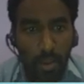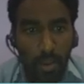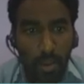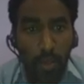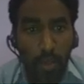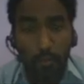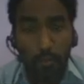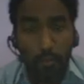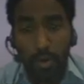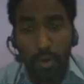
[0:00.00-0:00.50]

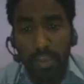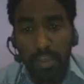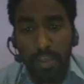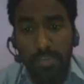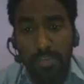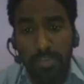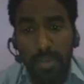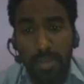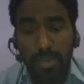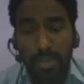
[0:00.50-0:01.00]
Forecast
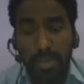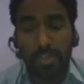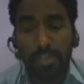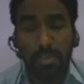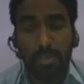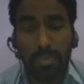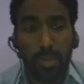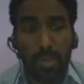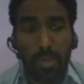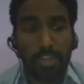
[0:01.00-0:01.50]
demand in
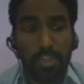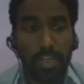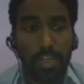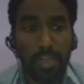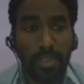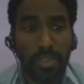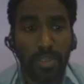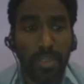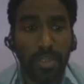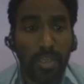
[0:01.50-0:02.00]
supply
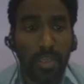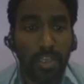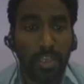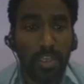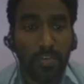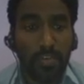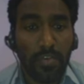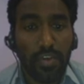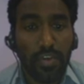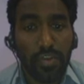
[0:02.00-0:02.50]
chain
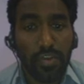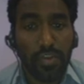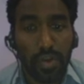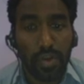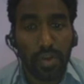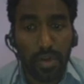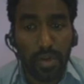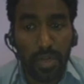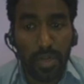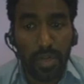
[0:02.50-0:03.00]
gives
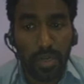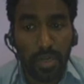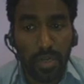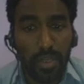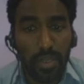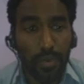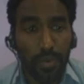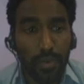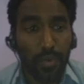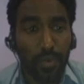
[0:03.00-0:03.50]
historical data
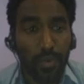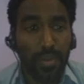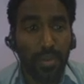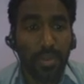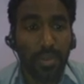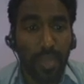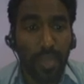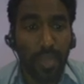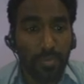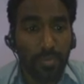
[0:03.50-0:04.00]
using the
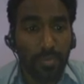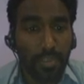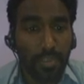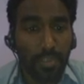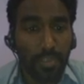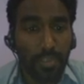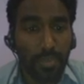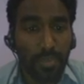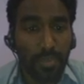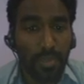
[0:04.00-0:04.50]
time
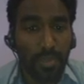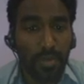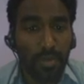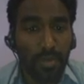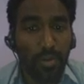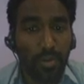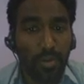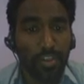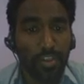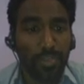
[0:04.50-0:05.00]
series
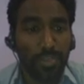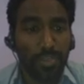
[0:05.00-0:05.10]
methodology.